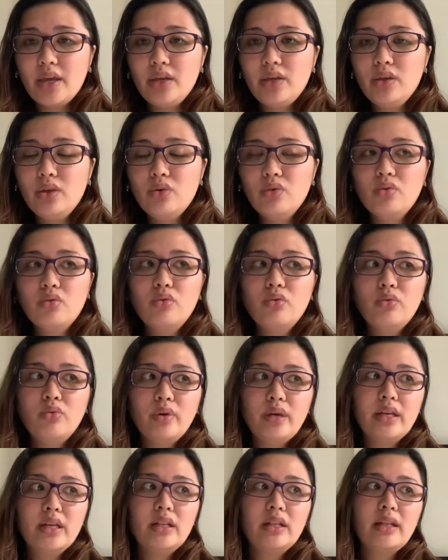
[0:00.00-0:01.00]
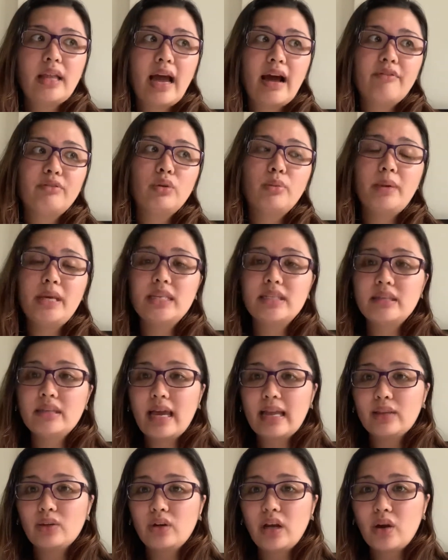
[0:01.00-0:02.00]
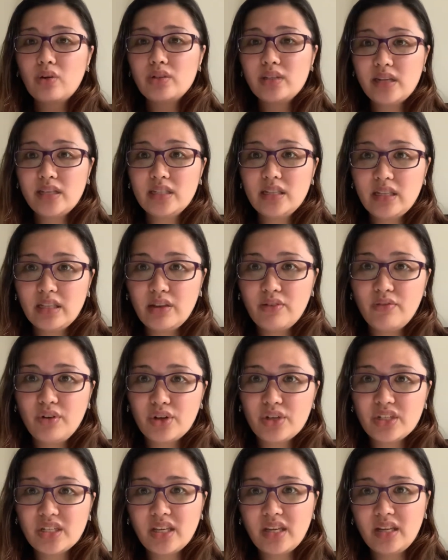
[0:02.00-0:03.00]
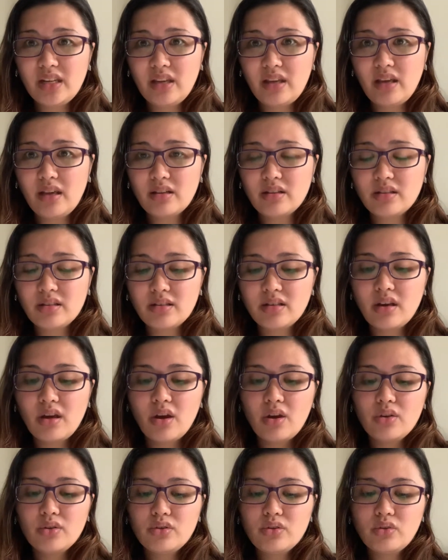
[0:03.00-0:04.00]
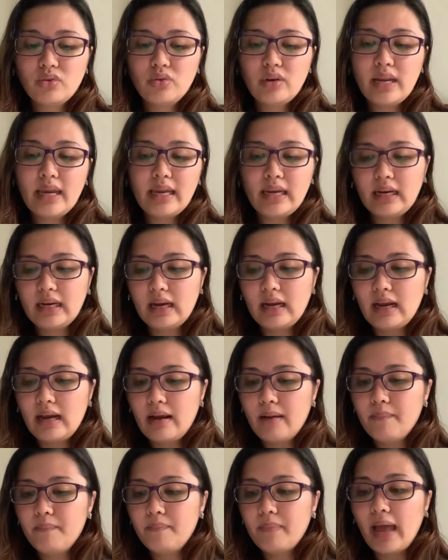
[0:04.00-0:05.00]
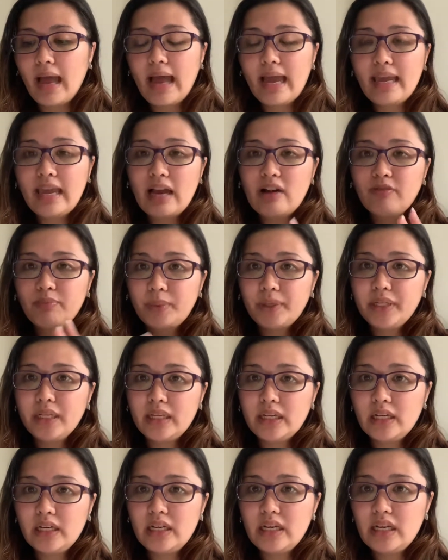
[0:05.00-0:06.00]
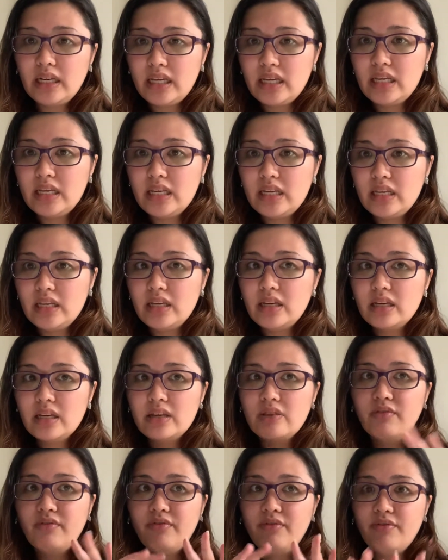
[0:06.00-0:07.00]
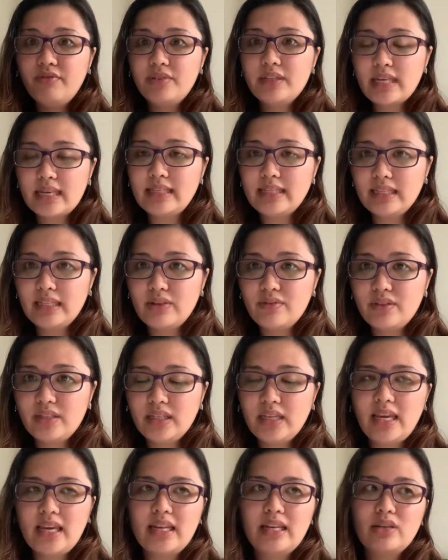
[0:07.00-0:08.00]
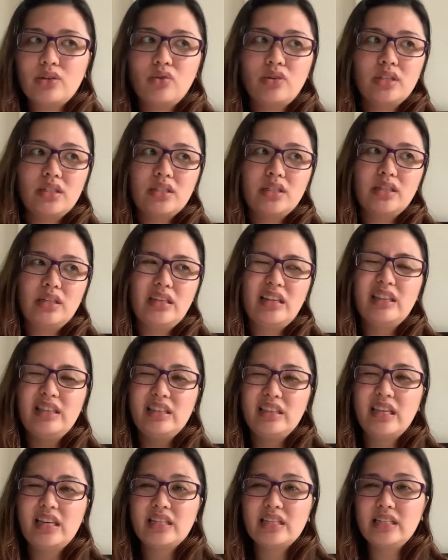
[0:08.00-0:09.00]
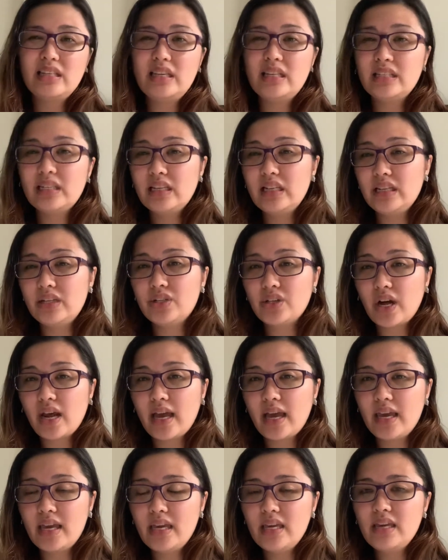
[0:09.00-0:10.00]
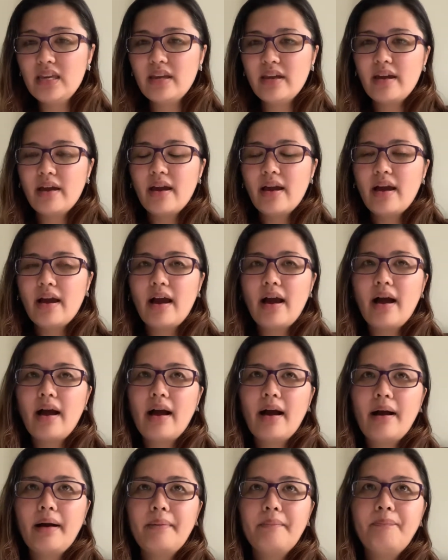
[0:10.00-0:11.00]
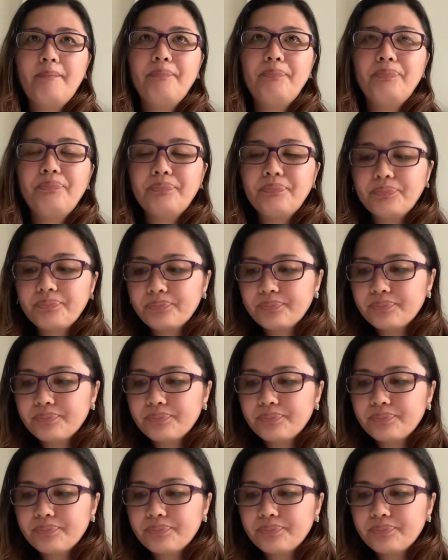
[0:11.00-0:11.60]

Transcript: you will have to base that on how sensitive your skin is. So like, I have particularly sensitive skin, so it gets easily dry. And